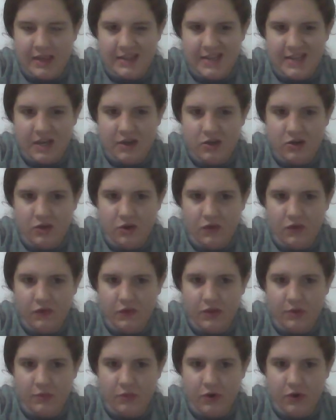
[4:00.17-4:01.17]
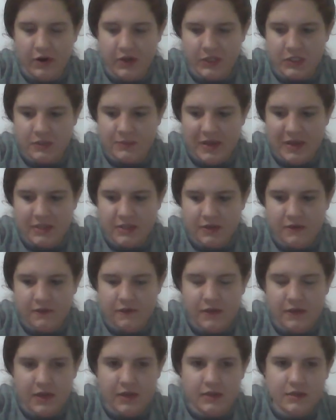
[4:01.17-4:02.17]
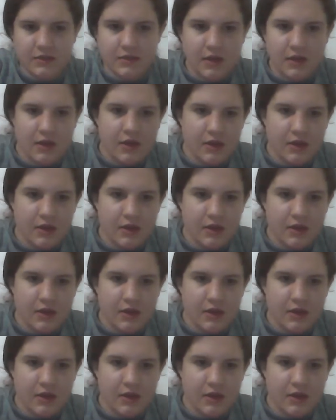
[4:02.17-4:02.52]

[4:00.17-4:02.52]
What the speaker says: tend to go for the more expensive things.